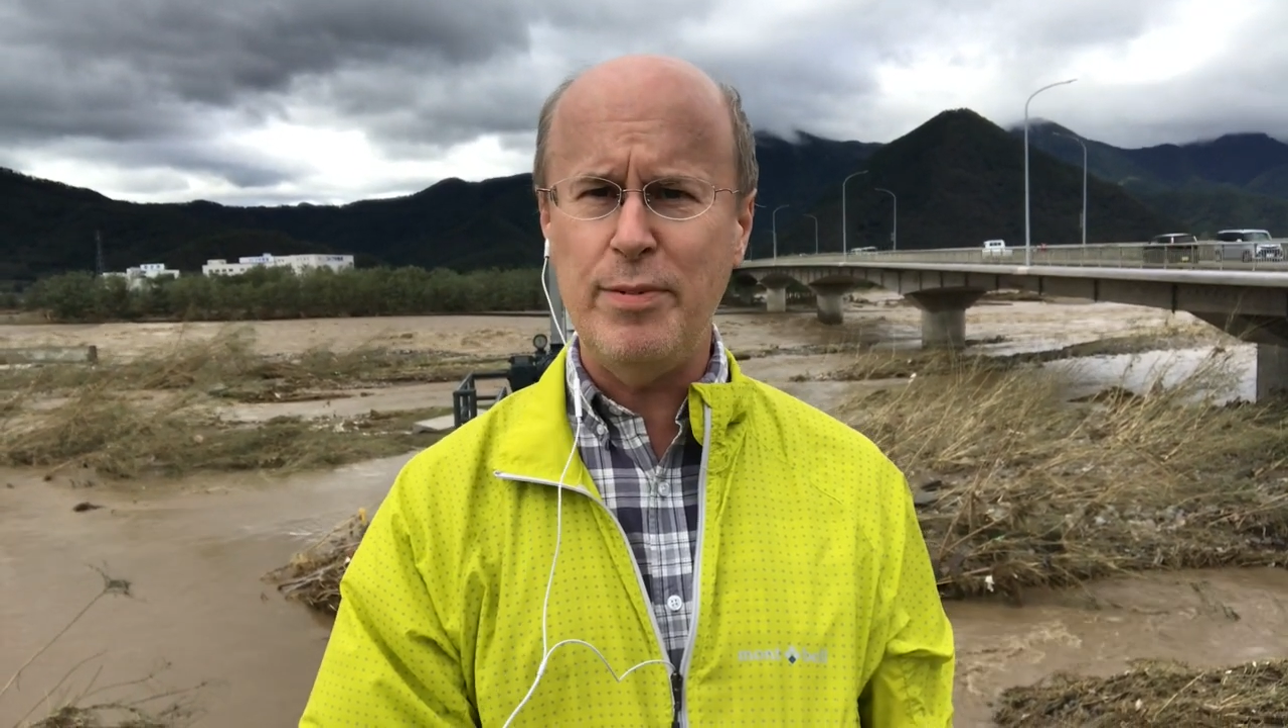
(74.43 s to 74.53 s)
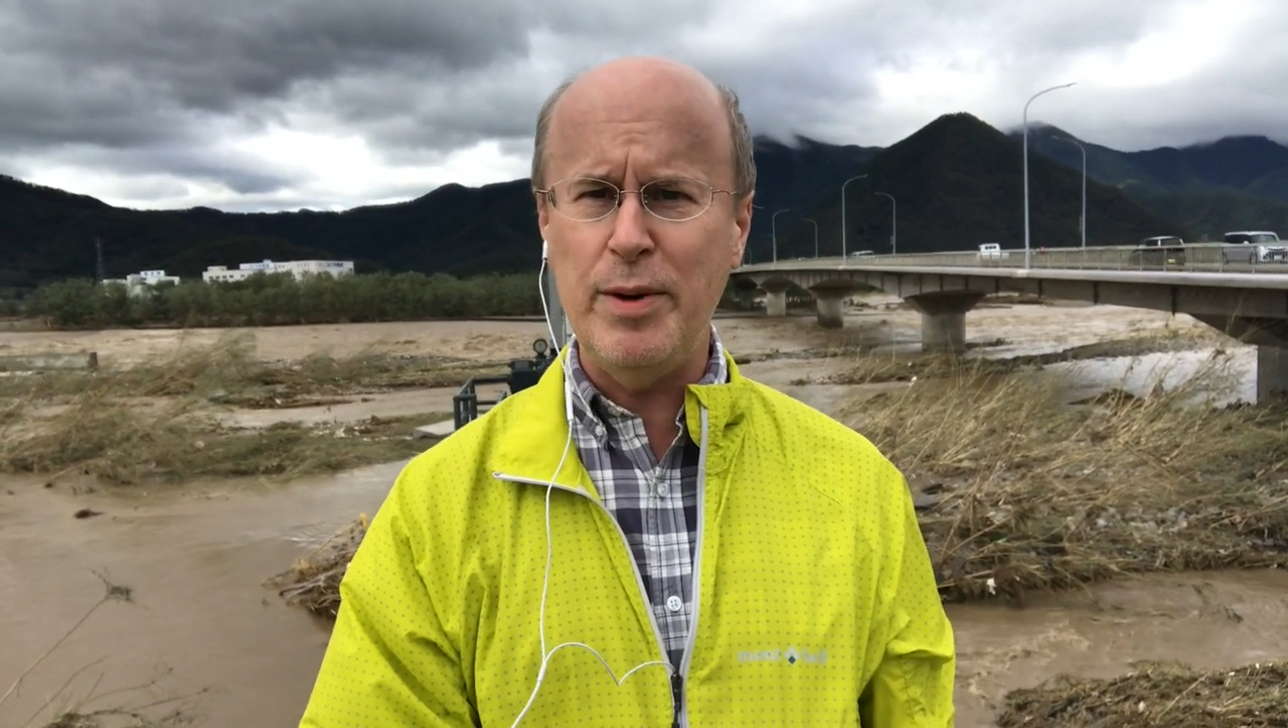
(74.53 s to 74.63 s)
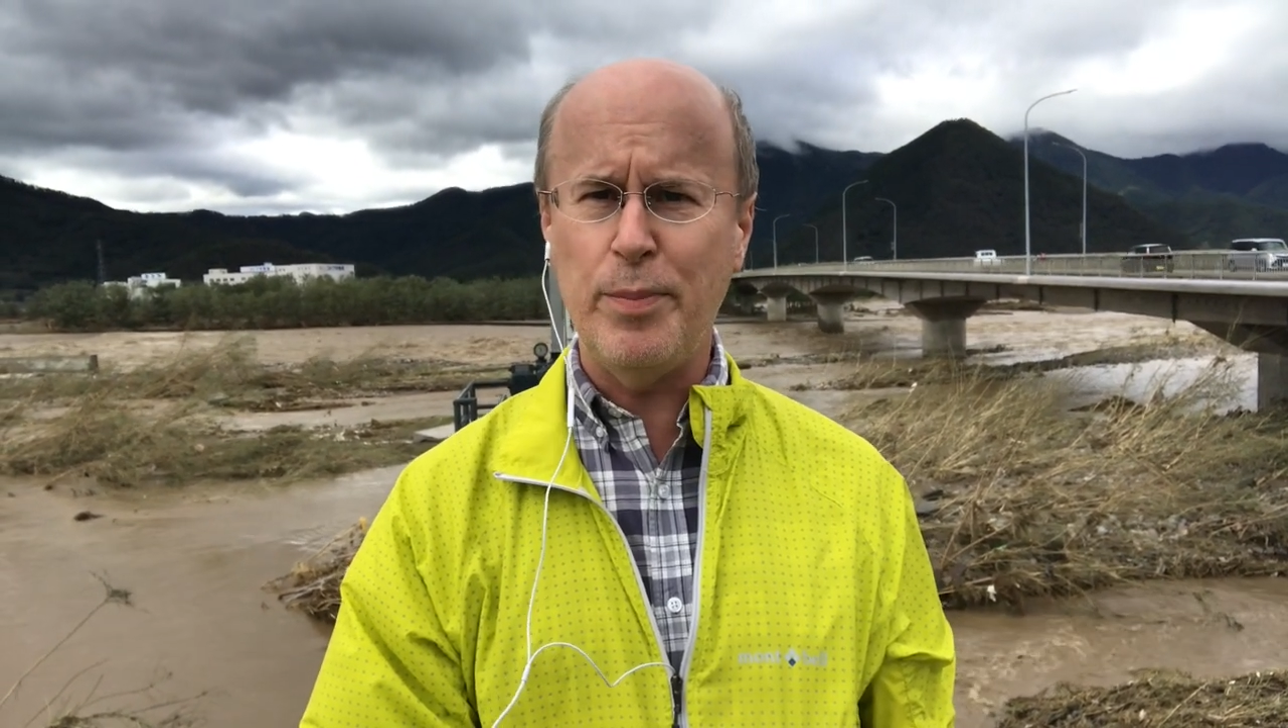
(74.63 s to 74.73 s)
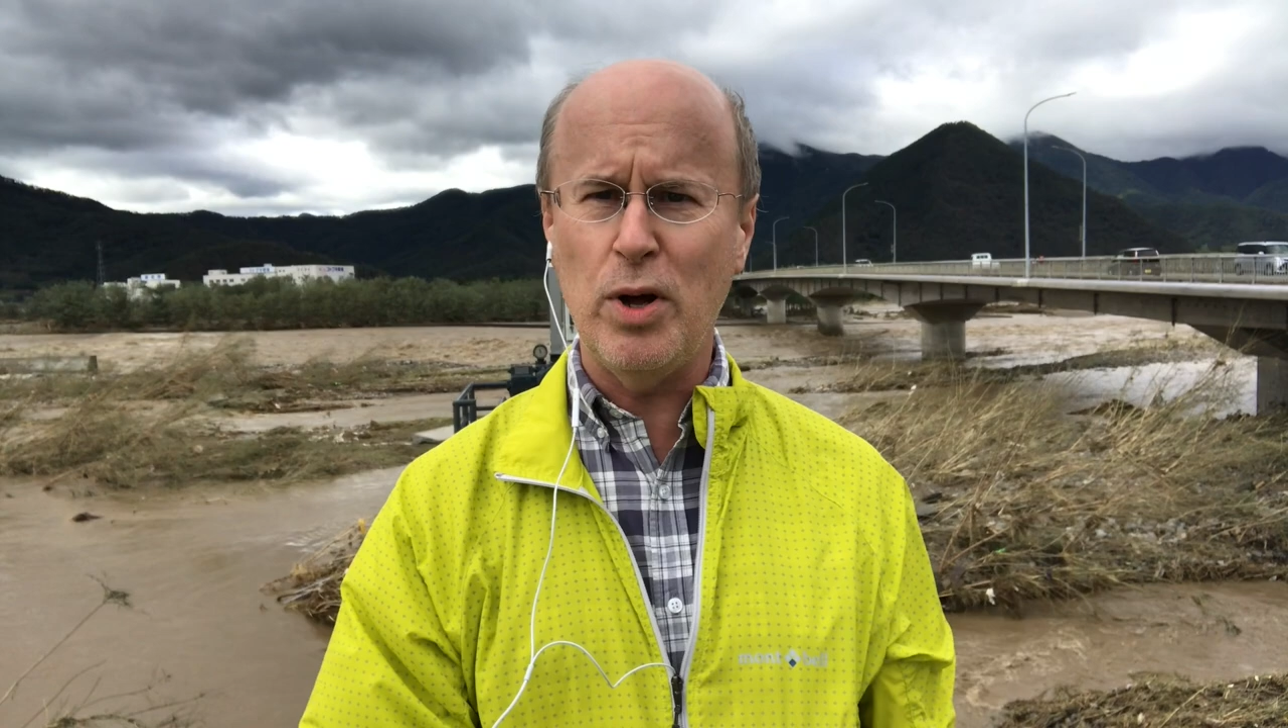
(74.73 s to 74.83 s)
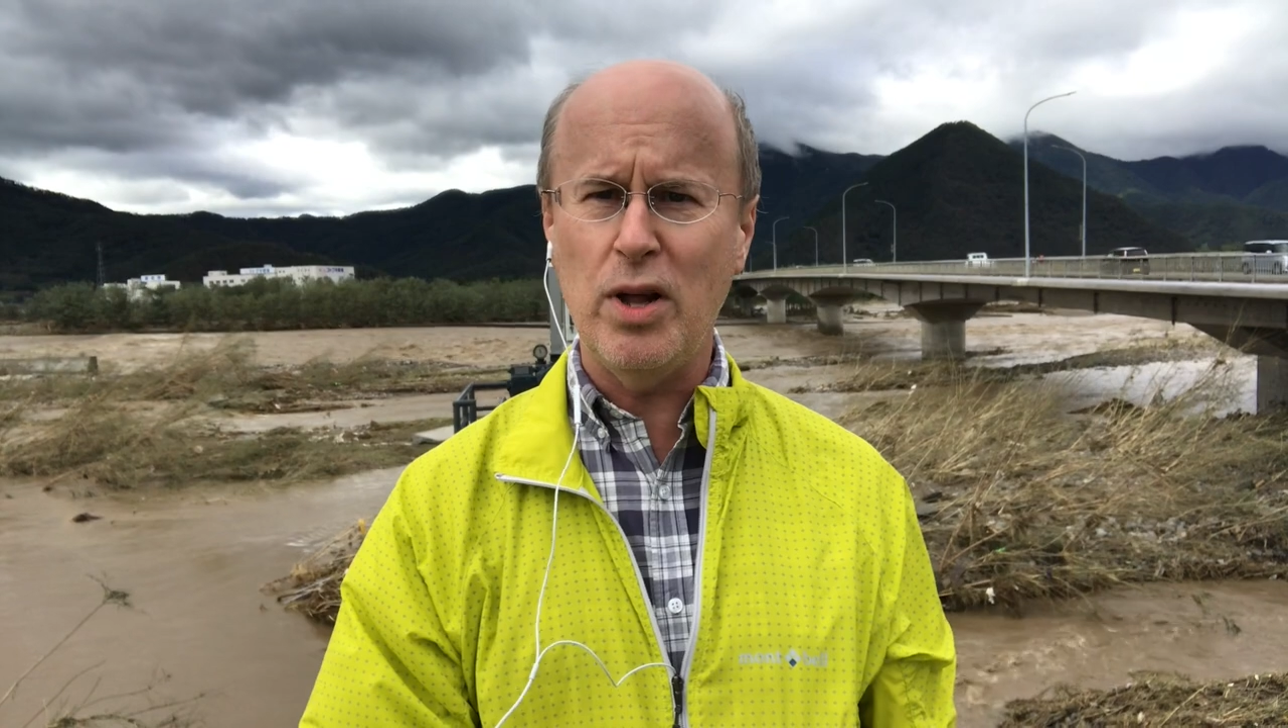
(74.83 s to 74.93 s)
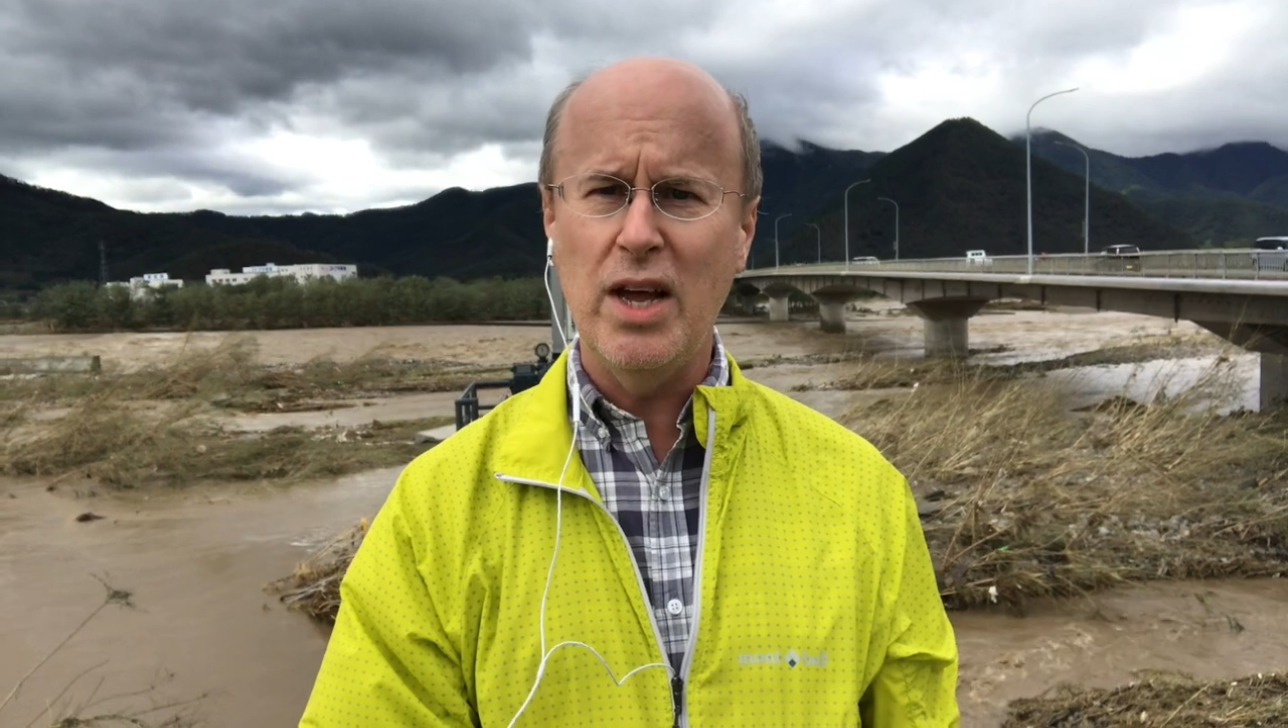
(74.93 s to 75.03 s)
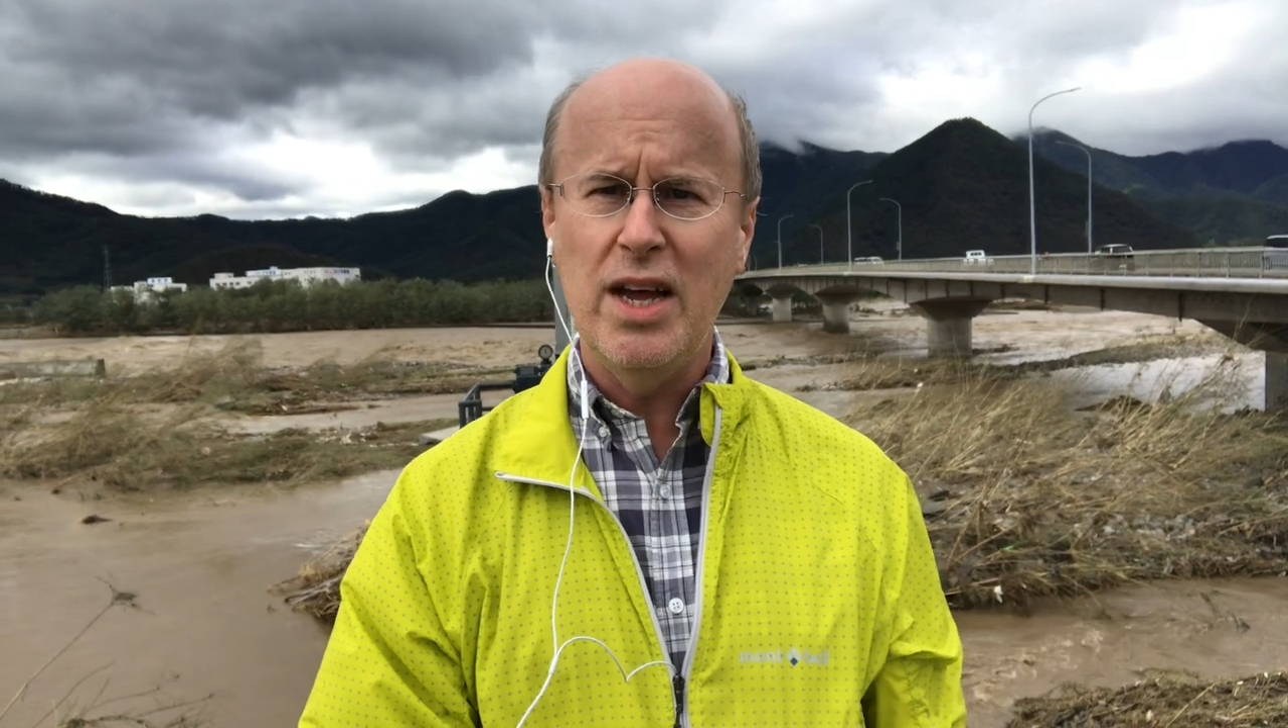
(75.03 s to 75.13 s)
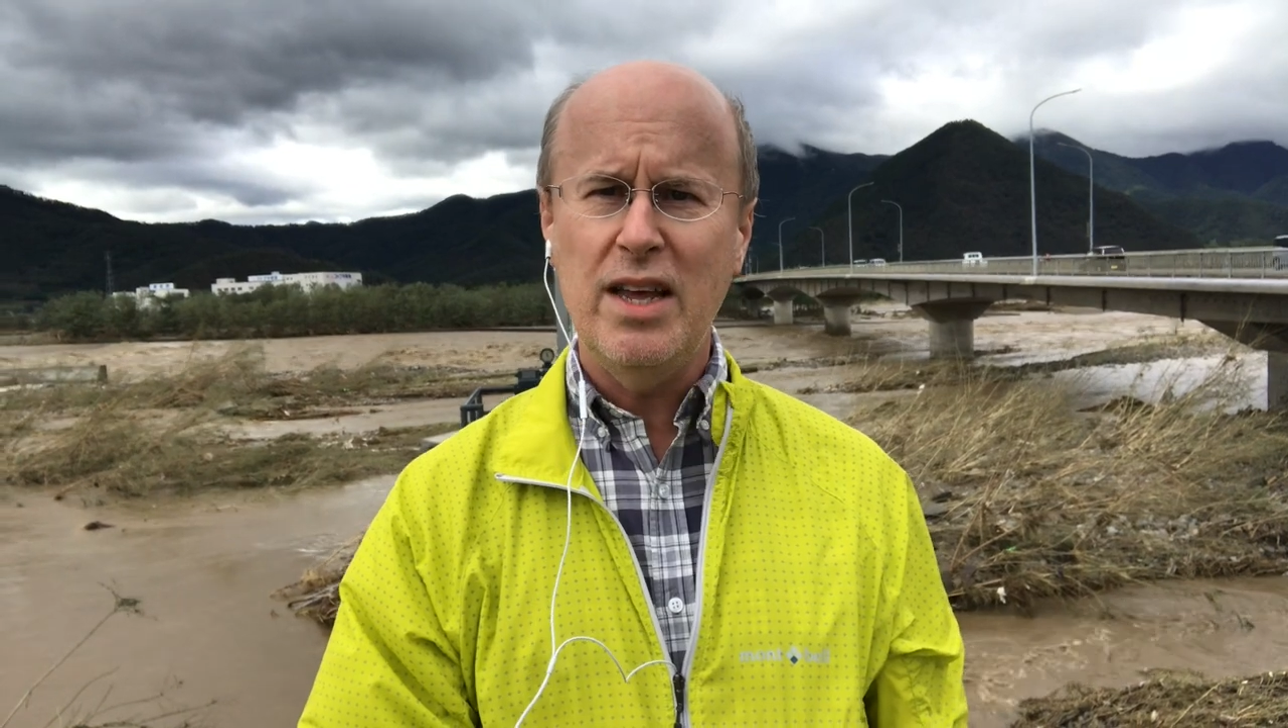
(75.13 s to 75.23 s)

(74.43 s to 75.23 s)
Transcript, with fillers: people